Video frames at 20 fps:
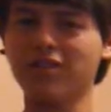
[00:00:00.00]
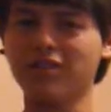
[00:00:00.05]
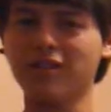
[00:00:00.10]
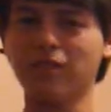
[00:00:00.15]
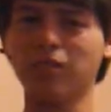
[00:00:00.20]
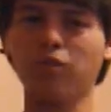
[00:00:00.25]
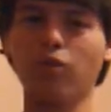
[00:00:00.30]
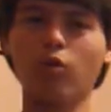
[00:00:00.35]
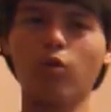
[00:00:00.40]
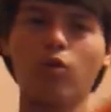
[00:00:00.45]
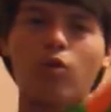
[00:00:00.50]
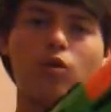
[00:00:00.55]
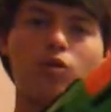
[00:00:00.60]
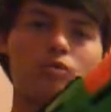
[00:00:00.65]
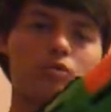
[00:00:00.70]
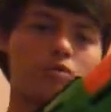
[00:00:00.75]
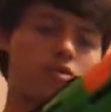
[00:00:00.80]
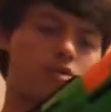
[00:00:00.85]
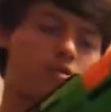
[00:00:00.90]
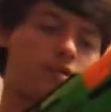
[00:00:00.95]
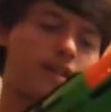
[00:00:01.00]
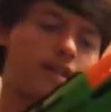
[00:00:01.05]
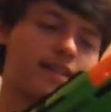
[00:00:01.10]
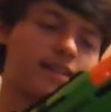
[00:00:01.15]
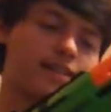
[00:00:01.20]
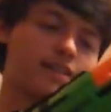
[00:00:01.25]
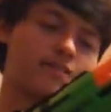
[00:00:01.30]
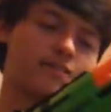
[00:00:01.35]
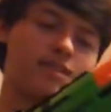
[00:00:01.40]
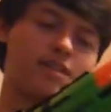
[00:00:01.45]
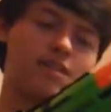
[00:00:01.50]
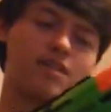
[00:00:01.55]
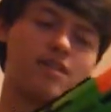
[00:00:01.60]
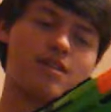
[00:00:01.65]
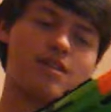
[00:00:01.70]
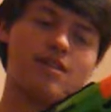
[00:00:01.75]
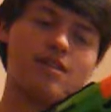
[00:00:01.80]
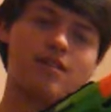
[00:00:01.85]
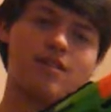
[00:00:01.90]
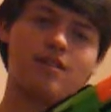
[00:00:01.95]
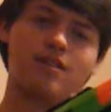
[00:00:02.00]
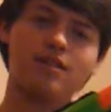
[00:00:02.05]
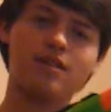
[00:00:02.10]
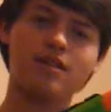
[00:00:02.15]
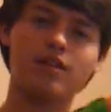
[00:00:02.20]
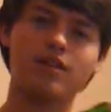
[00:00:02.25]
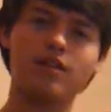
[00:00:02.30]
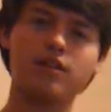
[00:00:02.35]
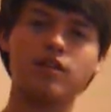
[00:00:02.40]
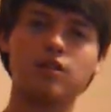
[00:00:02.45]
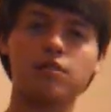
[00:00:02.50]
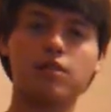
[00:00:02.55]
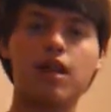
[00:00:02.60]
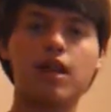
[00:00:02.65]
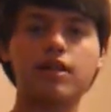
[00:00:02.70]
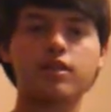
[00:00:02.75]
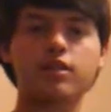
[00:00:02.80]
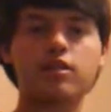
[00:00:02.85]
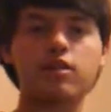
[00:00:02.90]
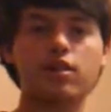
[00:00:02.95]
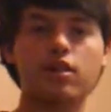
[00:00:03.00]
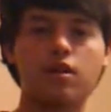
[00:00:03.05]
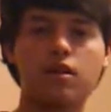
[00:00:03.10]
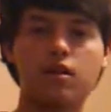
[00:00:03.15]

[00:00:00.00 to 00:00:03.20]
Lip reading: some cool tricks with the blaster.